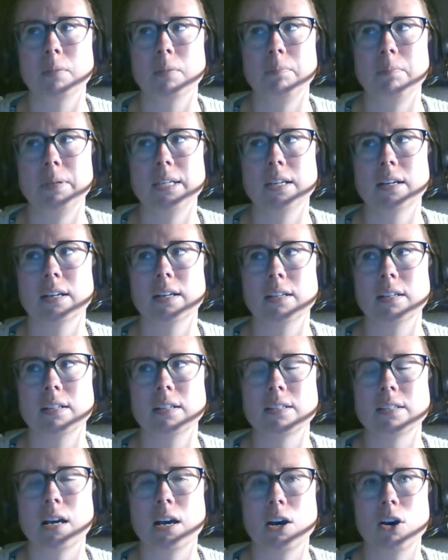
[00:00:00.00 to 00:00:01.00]

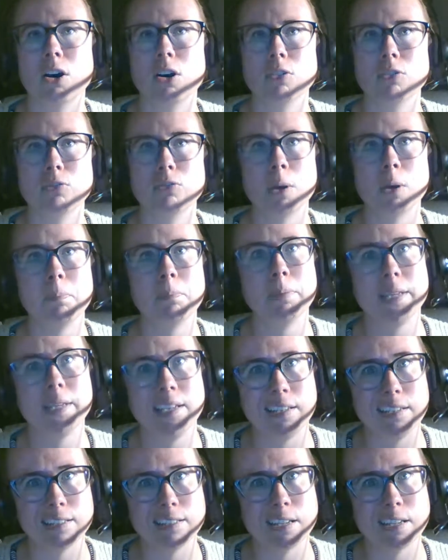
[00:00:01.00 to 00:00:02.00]
because of
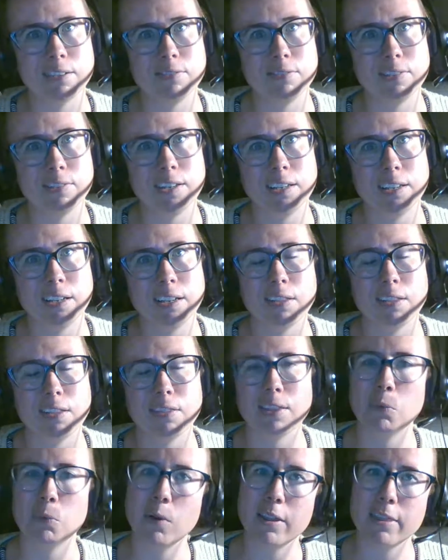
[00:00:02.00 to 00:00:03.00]
penis envy.
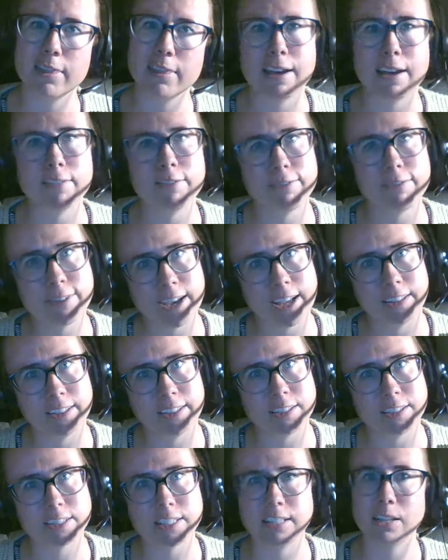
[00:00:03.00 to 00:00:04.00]
They want that
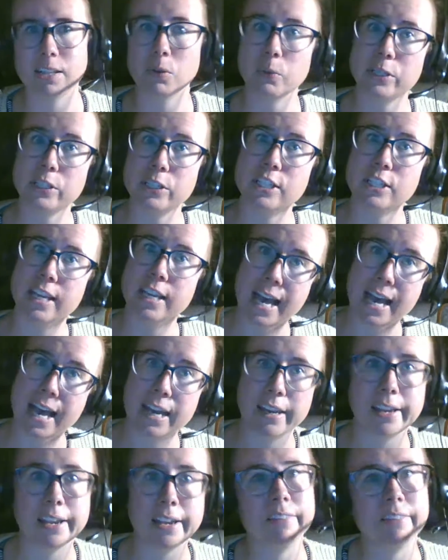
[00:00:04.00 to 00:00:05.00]
phallus and they wish they had
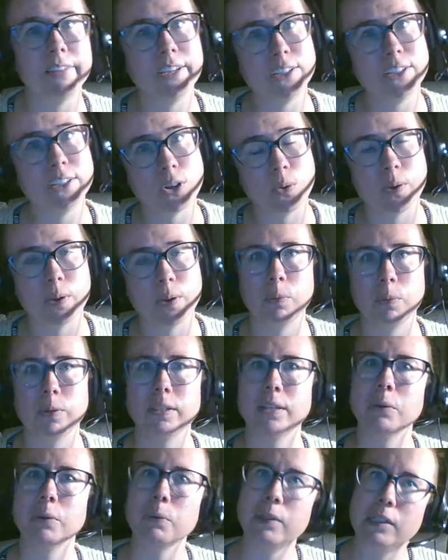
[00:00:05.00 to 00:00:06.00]
it and they don't. And when
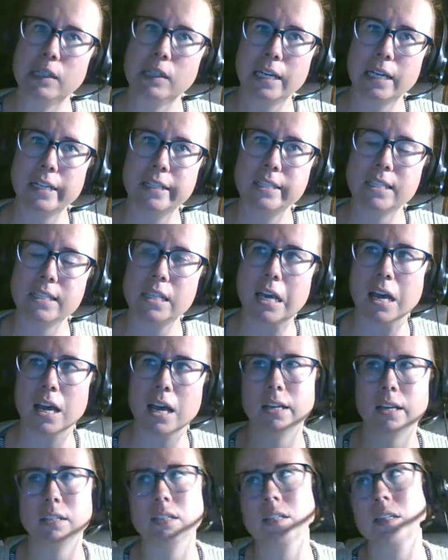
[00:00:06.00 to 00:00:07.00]
they realize
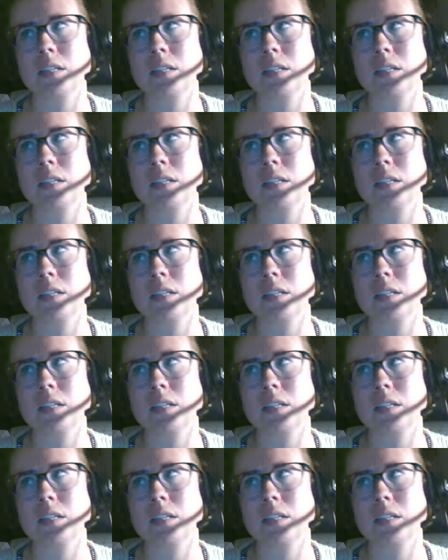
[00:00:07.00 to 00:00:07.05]
that,